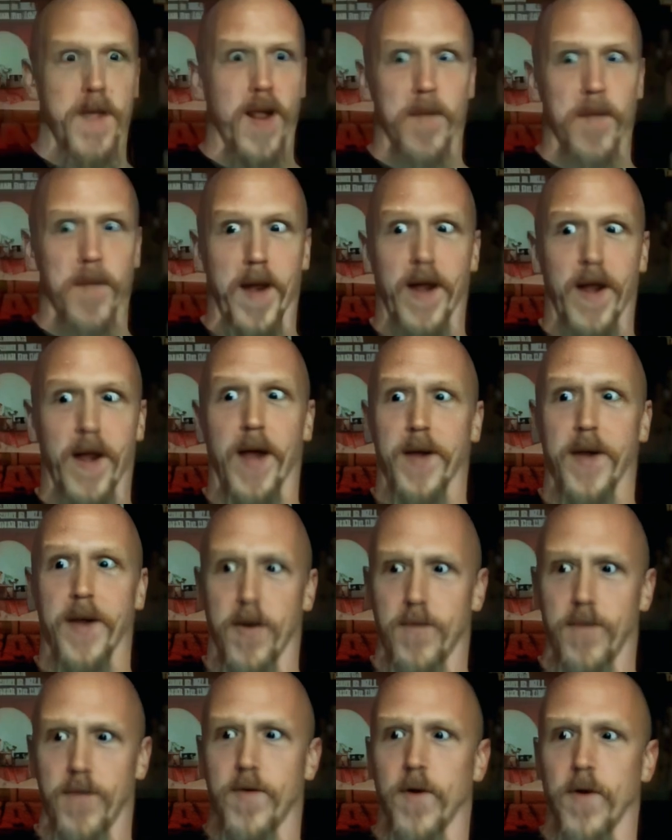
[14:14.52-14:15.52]
may or may not
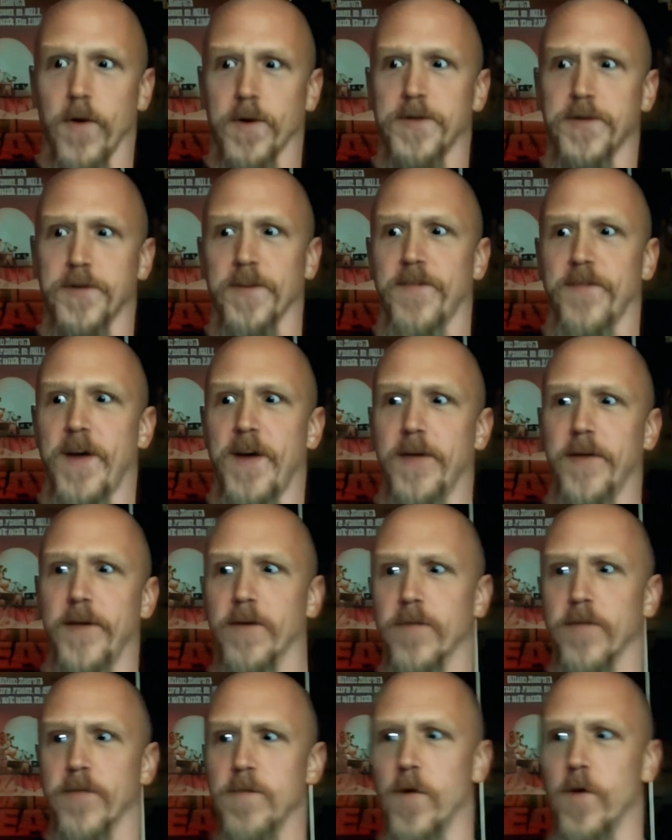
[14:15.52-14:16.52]
know, of course, you're the
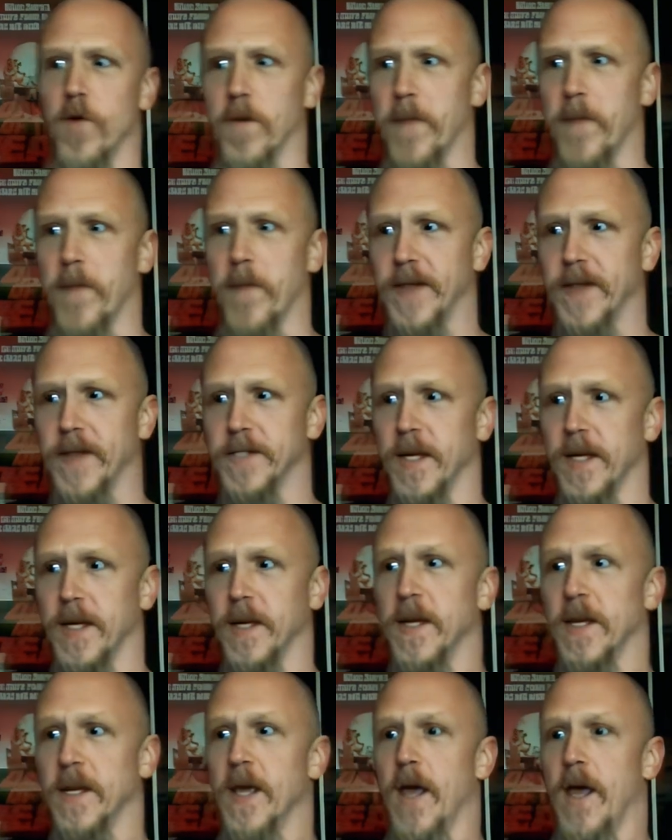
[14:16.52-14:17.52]
founder of Rue Morgue
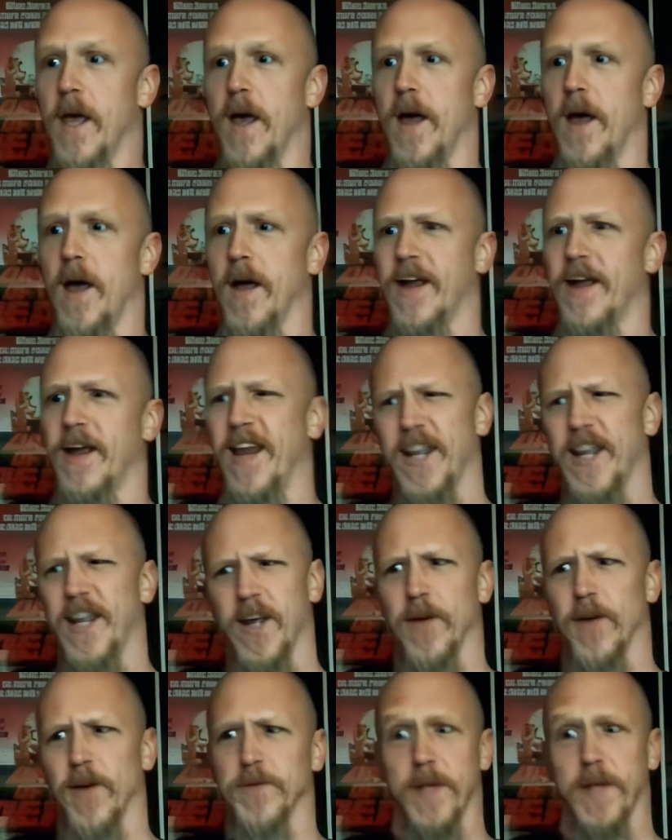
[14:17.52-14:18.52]
magazine. Uh, kind
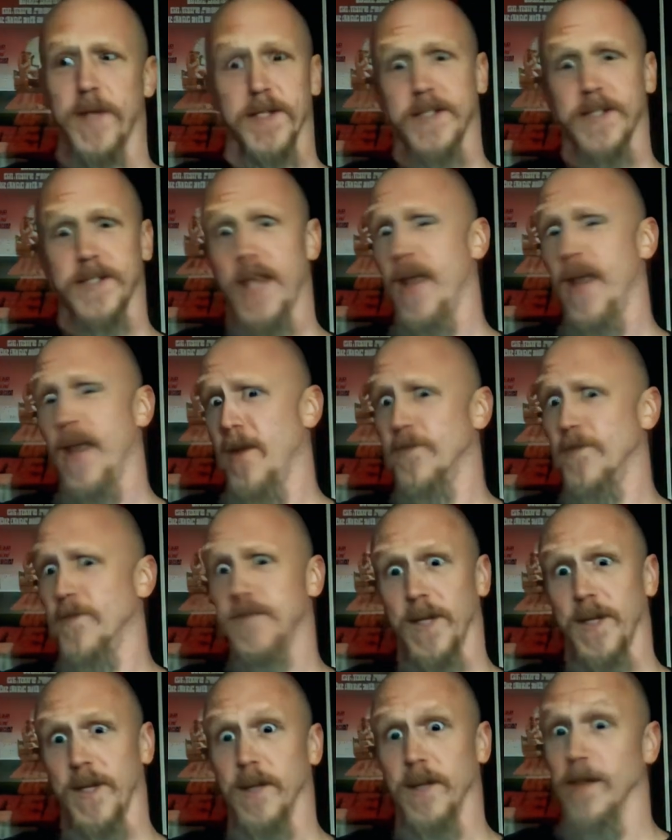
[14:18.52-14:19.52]
of goes without saying, you've
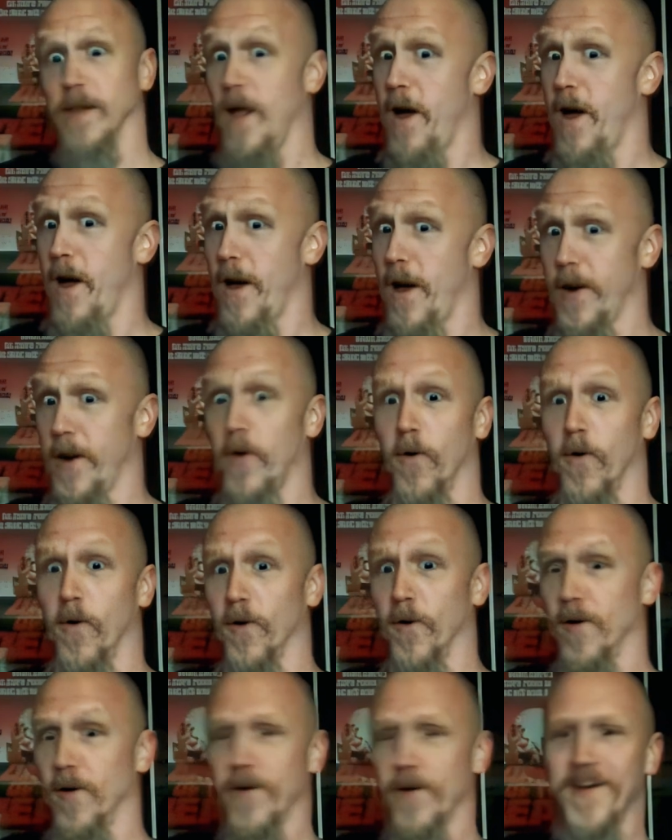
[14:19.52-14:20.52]
seen a lot of
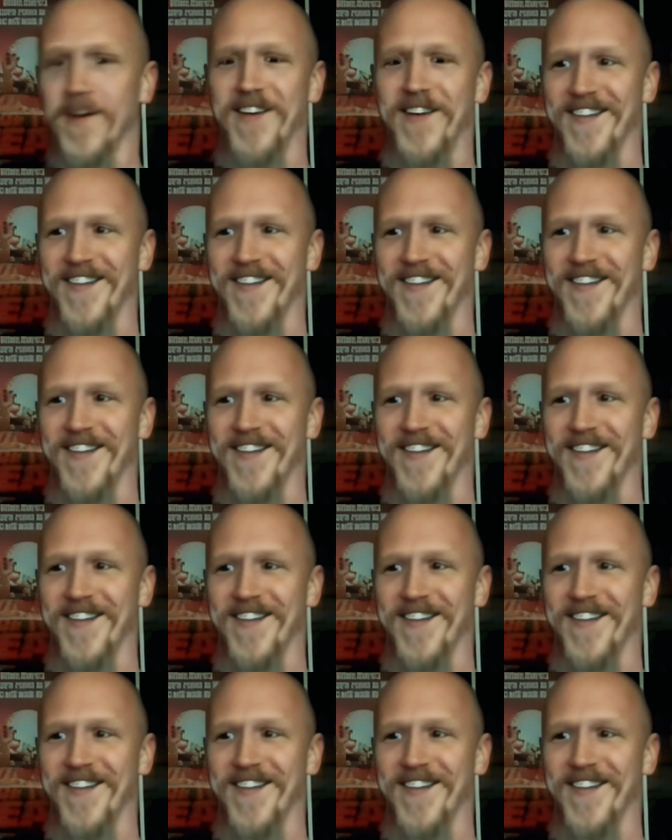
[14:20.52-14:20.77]
horror